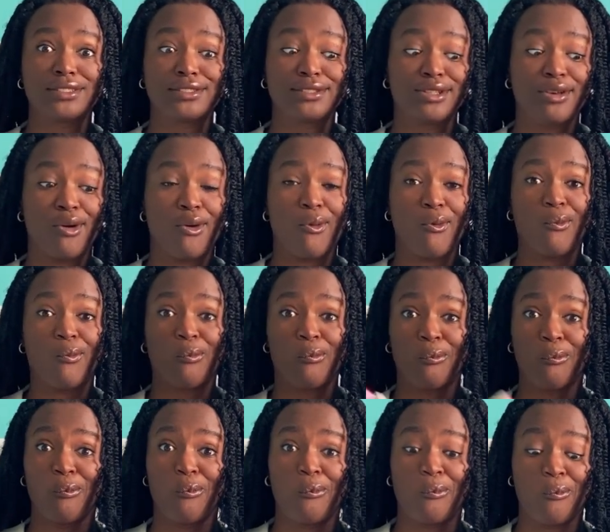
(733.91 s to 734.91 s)
So
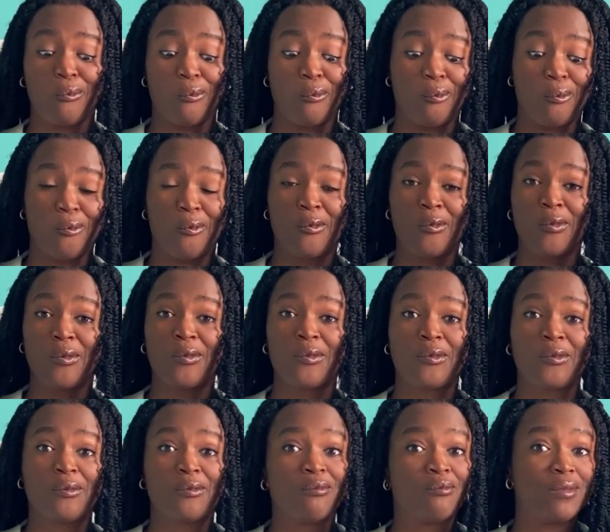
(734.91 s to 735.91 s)

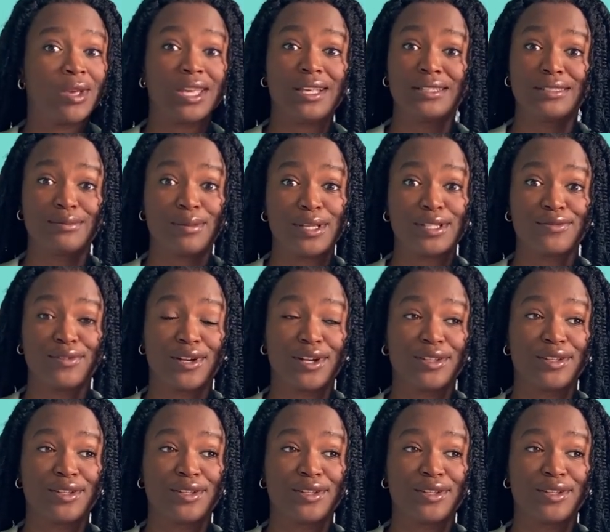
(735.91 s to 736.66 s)
making space for